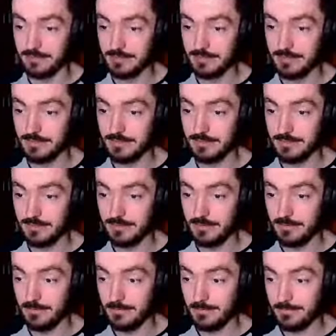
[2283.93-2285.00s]

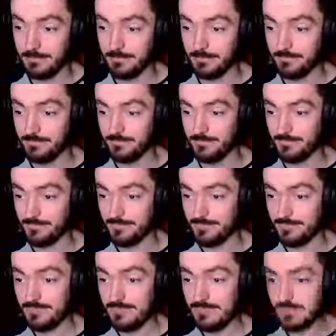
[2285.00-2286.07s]

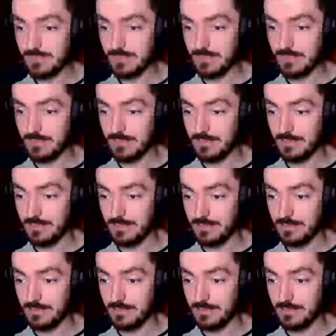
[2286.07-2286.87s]
(no one is talking)